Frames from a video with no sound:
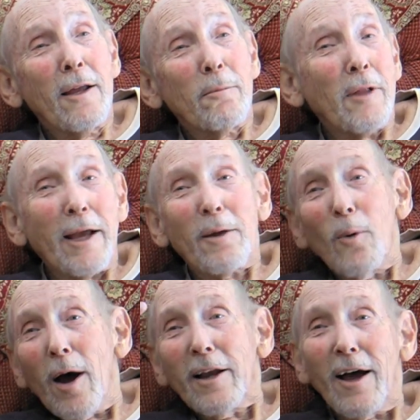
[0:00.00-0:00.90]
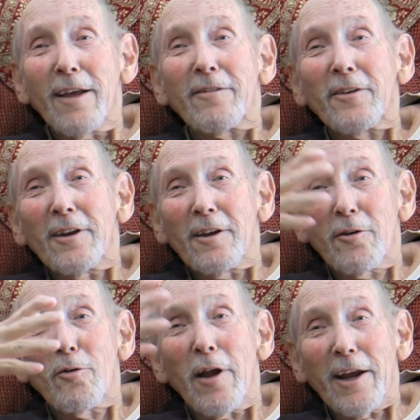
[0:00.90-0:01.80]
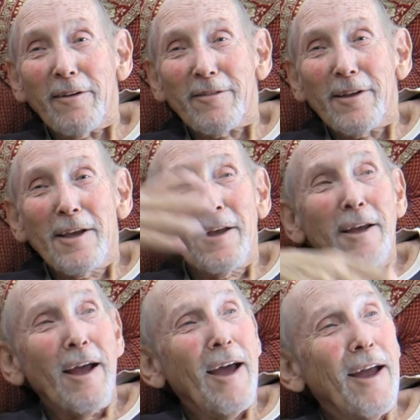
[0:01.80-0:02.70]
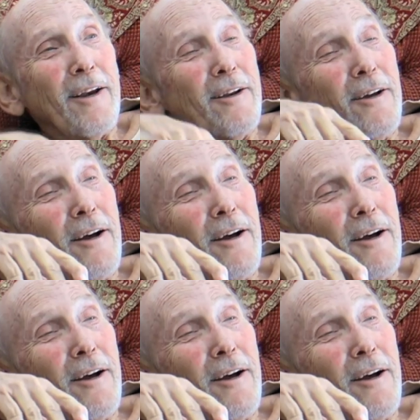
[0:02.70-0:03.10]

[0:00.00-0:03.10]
white, I see it in grays. And